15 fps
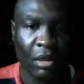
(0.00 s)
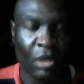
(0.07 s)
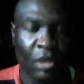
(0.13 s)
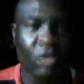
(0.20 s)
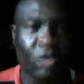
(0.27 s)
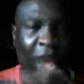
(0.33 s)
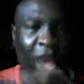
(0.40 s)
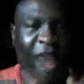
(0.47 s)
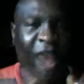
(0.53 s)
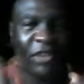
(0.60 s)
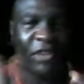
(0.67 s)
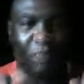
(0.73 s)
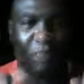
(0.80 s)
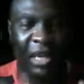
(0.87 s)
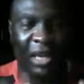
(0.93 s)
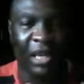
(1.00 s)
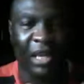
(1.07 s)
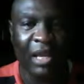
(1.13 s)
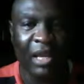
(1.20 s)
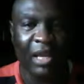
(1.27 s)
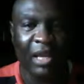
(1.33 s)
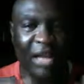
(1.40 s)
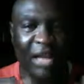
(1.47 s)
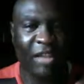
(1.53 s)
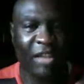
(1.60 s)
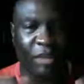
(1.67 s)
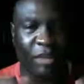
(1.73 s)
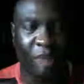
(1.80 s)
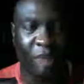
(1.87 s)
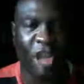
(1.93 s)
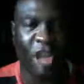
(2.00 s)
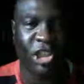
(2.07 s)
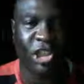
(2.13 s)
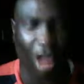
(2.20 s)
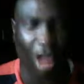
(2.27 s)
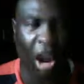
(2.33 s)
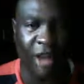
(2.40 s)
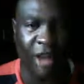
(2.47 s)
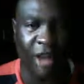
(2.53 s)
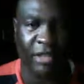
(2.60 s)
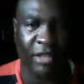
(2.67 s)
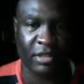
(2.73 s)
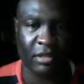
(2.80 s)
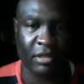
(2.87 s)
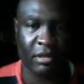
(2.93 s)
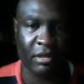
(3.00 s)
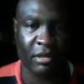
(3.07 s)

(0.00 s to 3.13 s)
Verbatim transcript: You have to be like the martial artist.